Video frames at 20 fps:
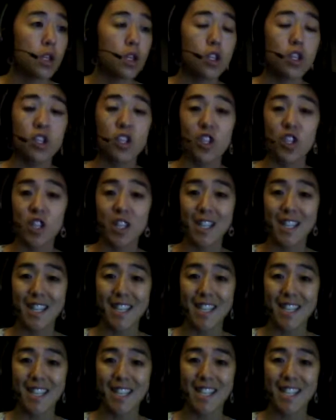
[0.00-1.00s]

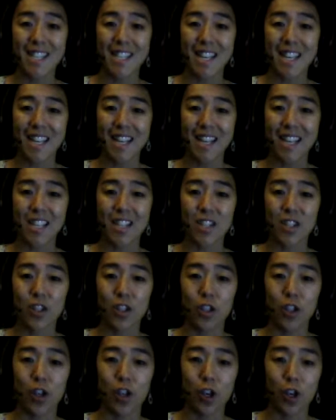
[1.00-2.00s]
She is a
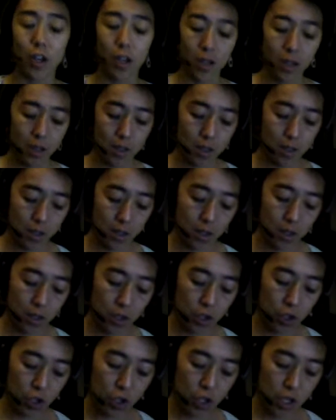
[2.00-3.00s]
little girl.
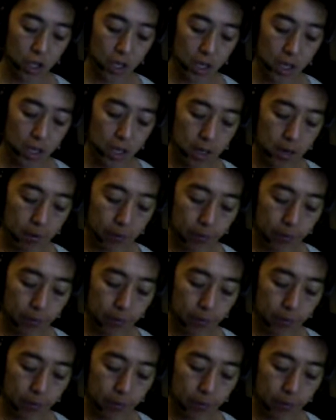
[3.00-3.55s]
She.